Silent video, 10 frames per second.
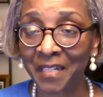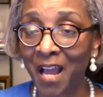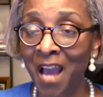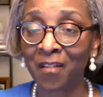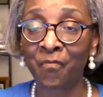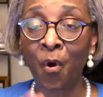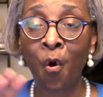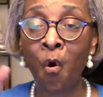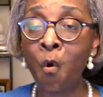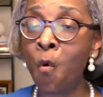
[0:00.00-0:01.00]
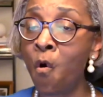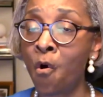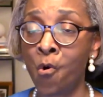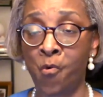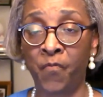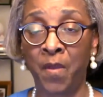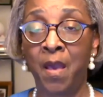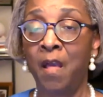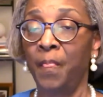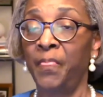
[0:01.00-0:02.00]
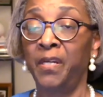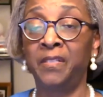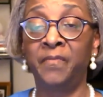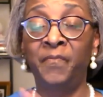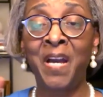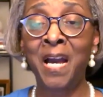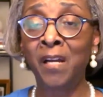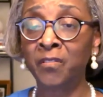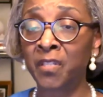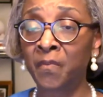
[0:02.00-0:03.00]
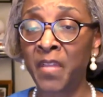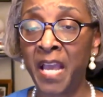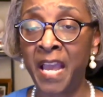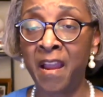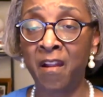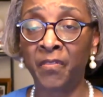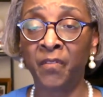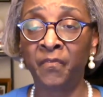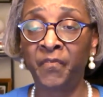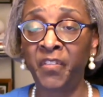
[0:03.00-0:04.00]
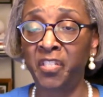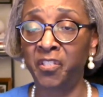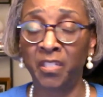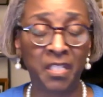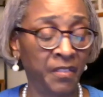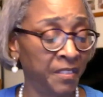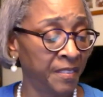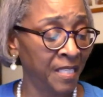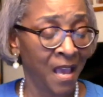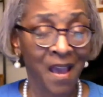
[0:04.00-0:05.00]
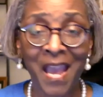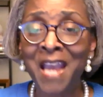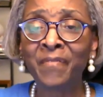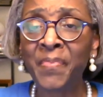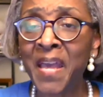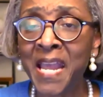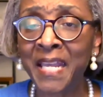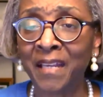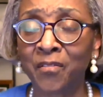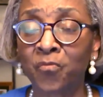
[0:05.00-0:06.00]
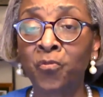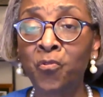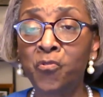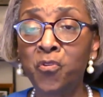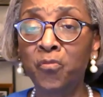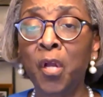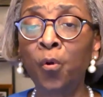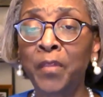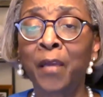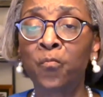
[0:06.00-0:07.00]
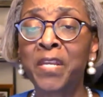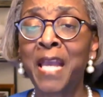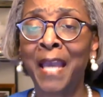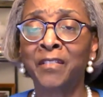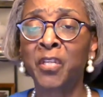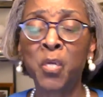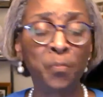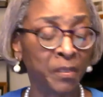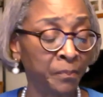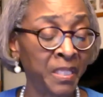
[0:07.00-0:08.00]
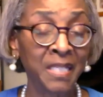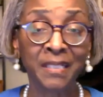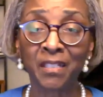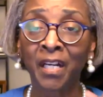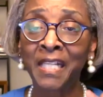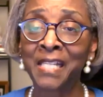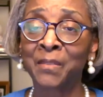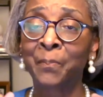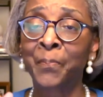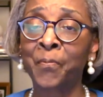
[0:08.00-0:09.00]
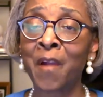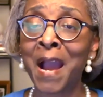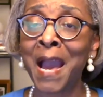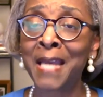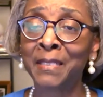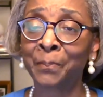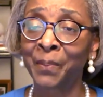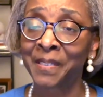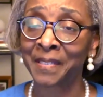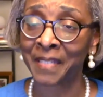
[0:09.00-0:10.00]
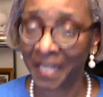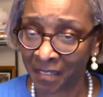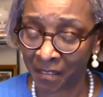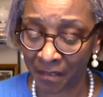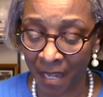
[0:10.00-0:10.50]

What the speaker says: Out of the whole earth, the fowls of the air, the fish in the sea, everything else. Do you know that we as human beings are his prized possessions?